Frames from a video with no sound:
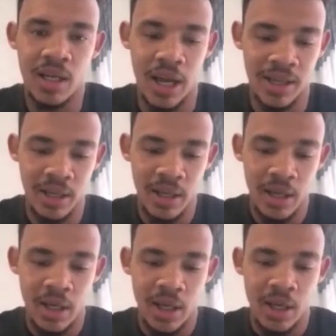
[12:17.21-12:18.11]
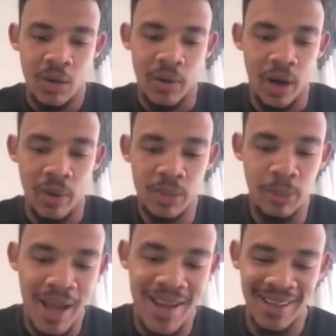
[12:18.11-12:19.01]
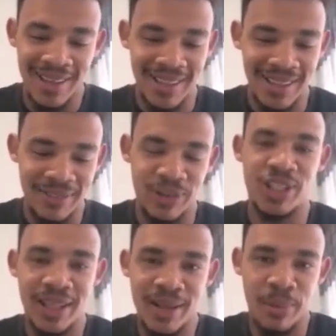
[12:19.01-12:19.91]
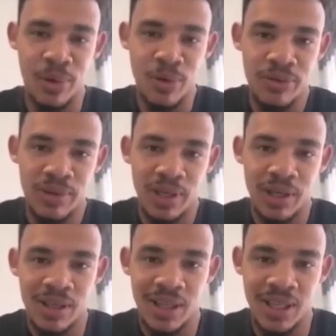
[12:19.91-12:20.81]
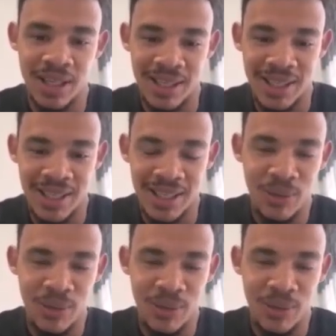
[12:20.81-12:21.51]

Like when I was playing for Shatterproof, uh, yeah.